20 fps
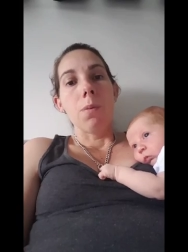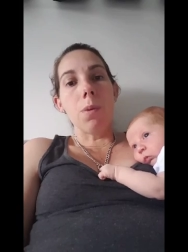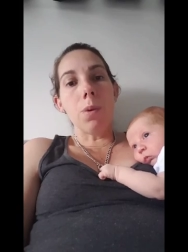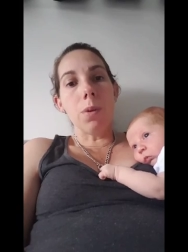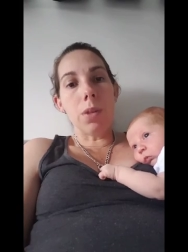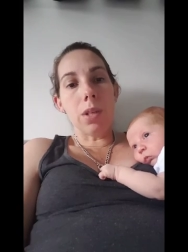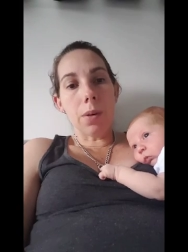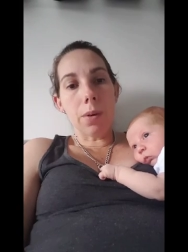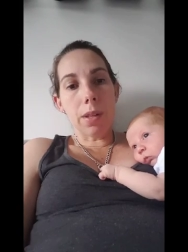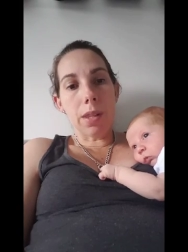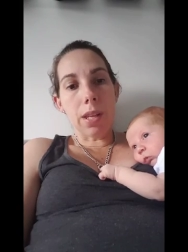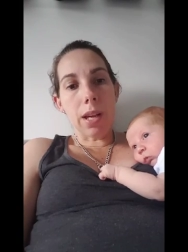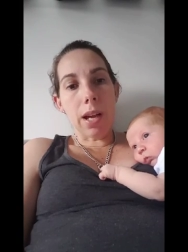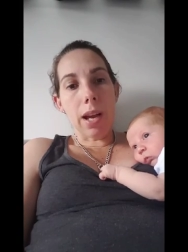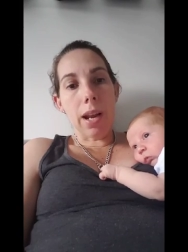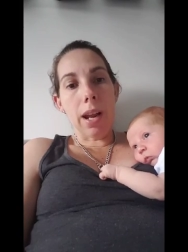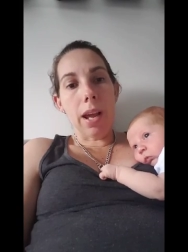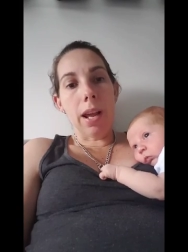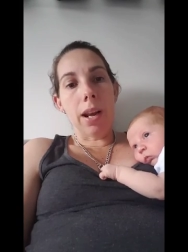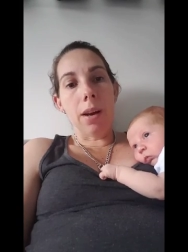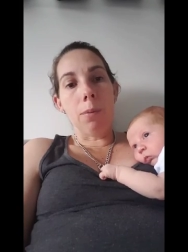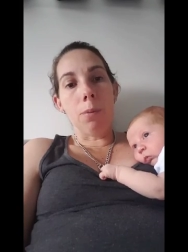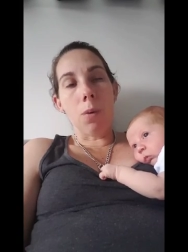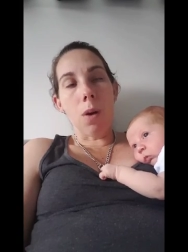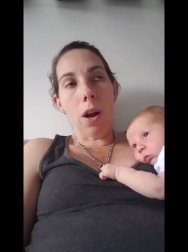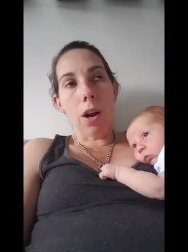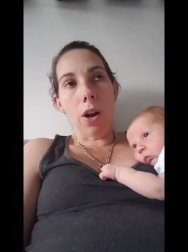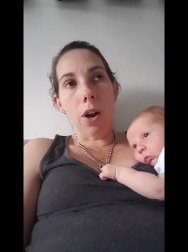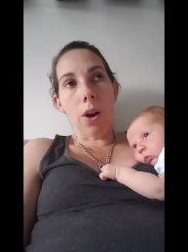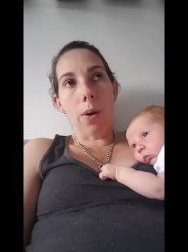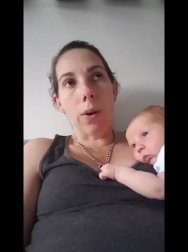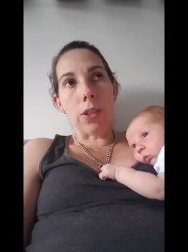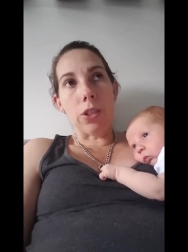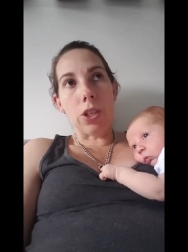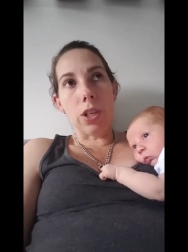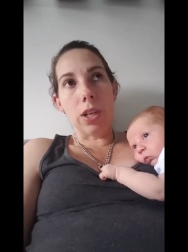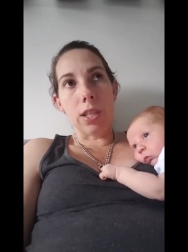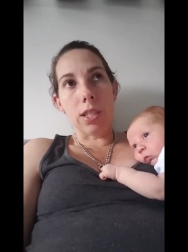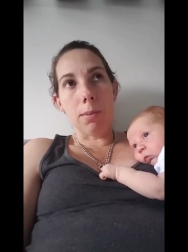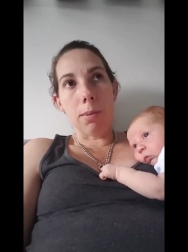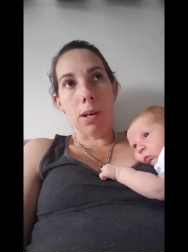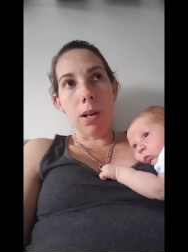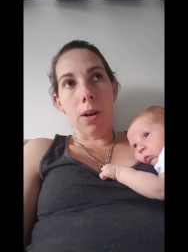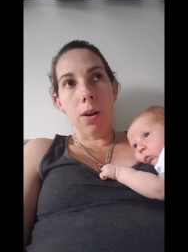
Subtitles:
we'll deal with that, and I know as she gets a bit